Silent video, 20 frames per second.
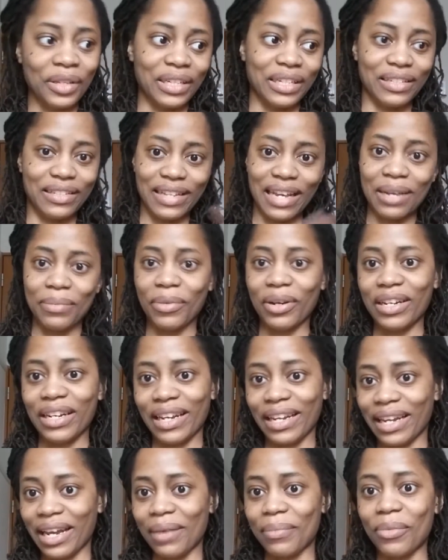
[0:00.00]
You send
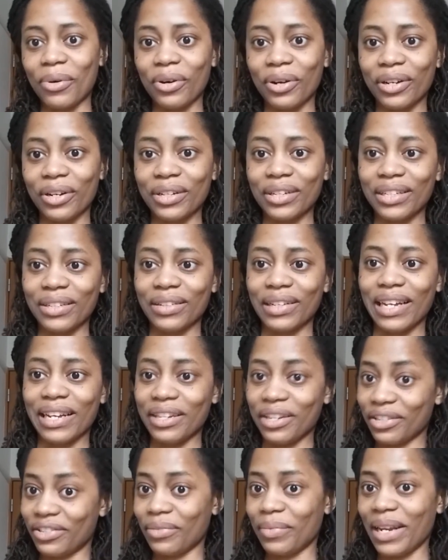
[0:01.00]
money and get more in
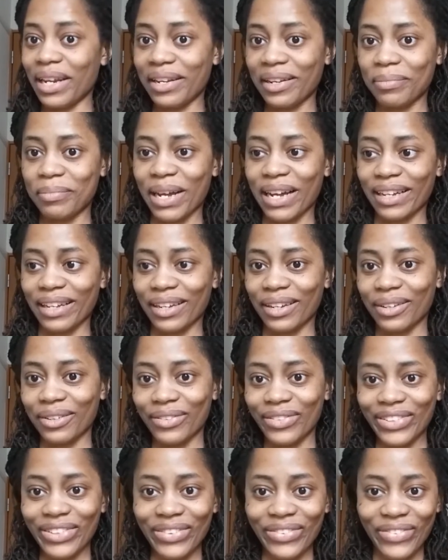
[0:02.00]
your Jamaican bank
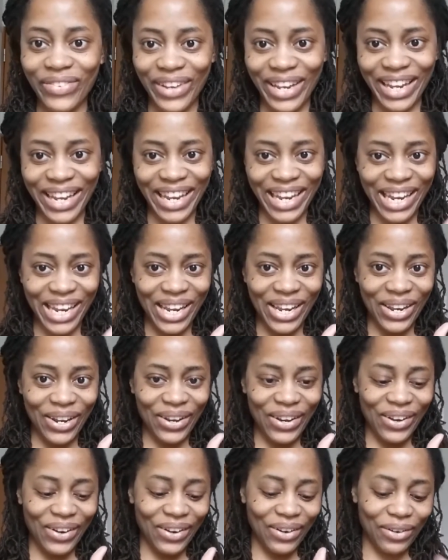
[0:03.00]
account.
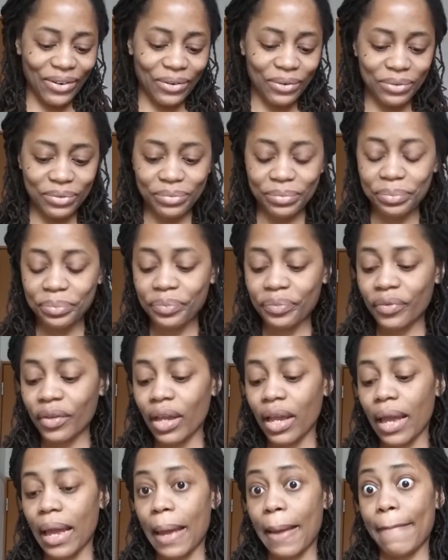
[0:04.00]
Woo!
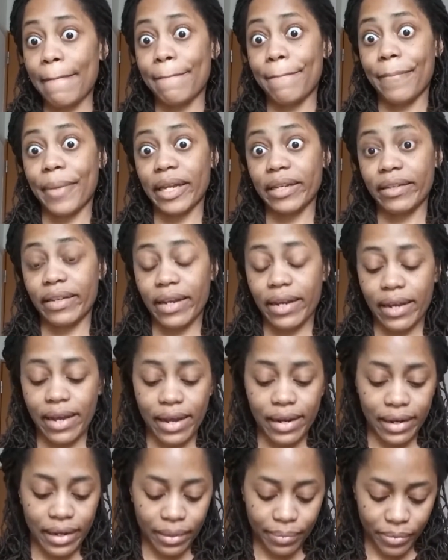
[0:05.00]
But yeah,
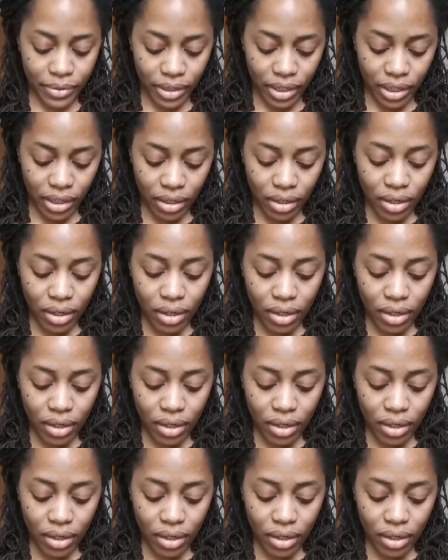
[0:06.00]
I like money.